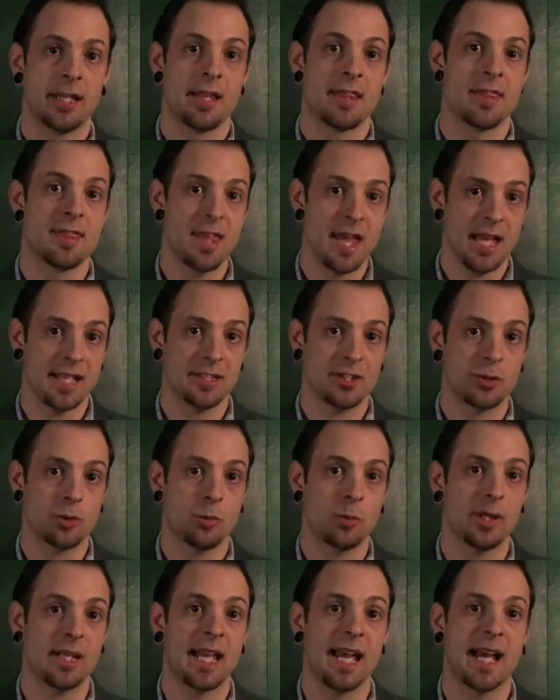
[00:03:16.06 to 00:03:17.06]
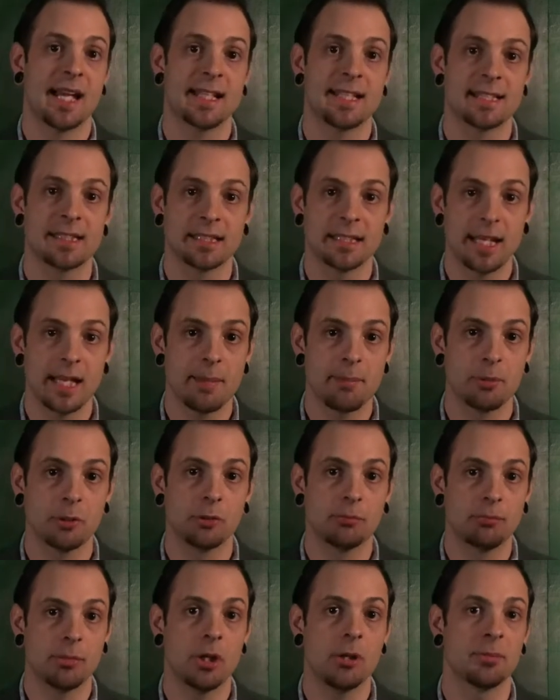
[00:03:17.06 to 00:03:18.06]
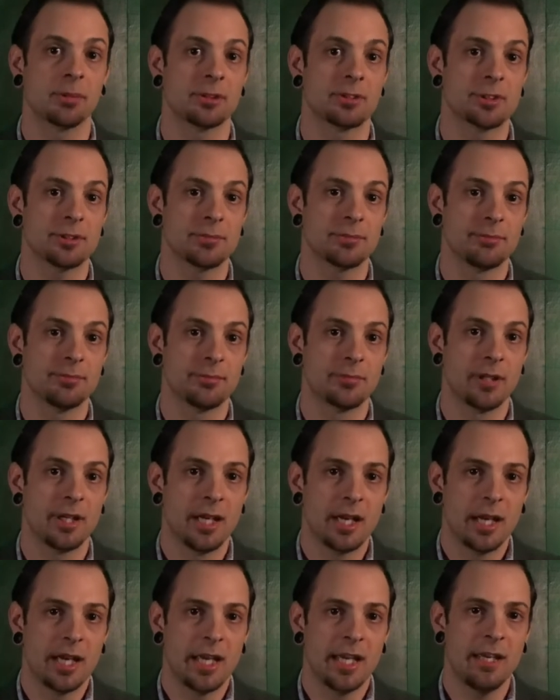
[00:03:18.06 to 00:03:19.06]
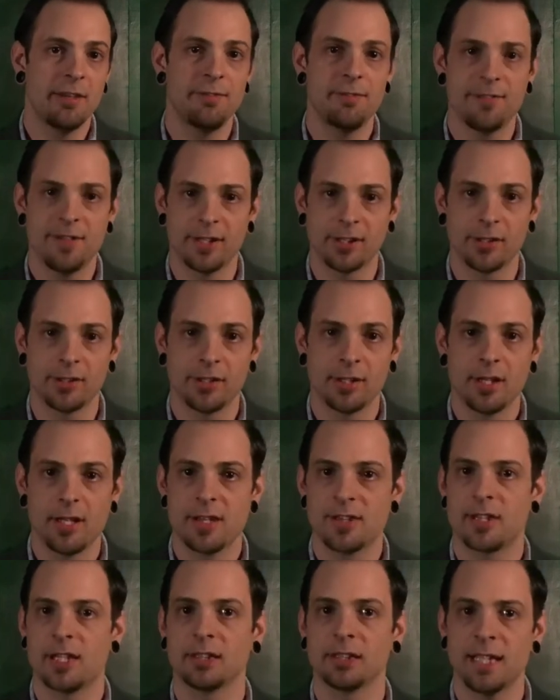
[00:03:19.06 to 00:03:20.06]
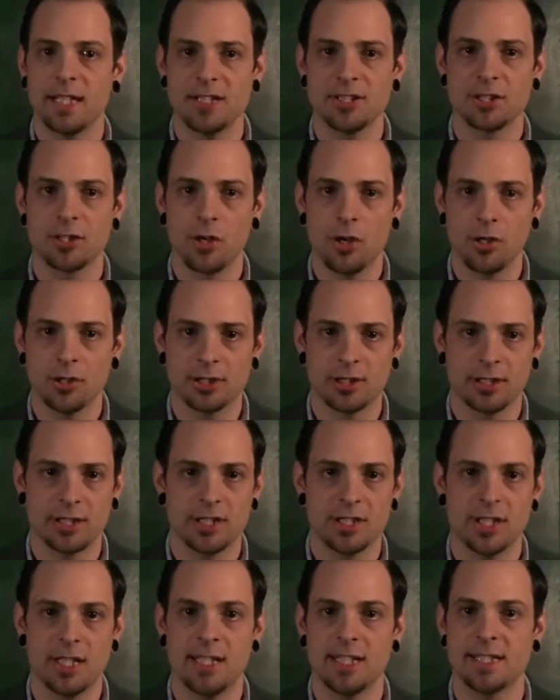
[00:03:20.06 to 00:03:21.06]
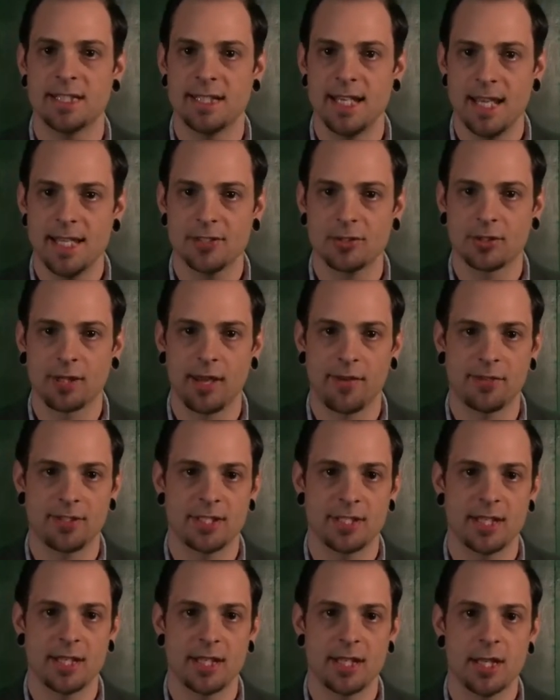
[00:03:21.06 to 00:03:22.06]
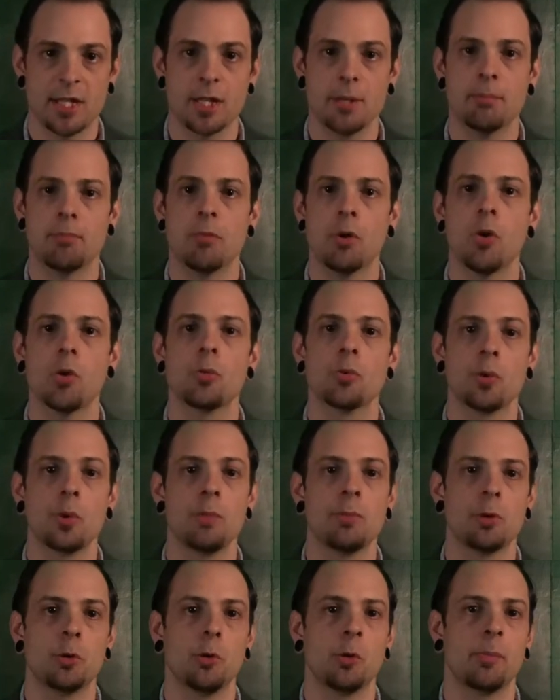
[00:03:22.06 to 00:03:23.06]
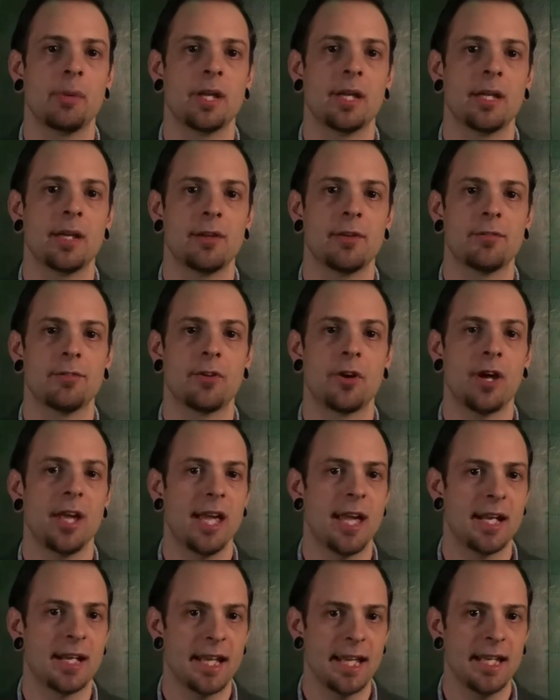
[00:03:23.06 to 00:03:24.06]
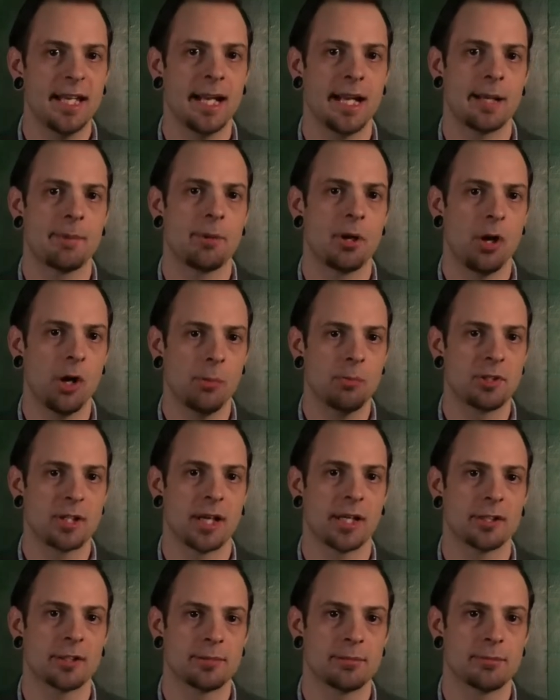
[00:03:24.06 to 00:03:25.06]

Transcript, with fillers: that's when he had his light bulb moment. He figured the less cartilage in his nasal cavity, the more room there will be for an inanimate object,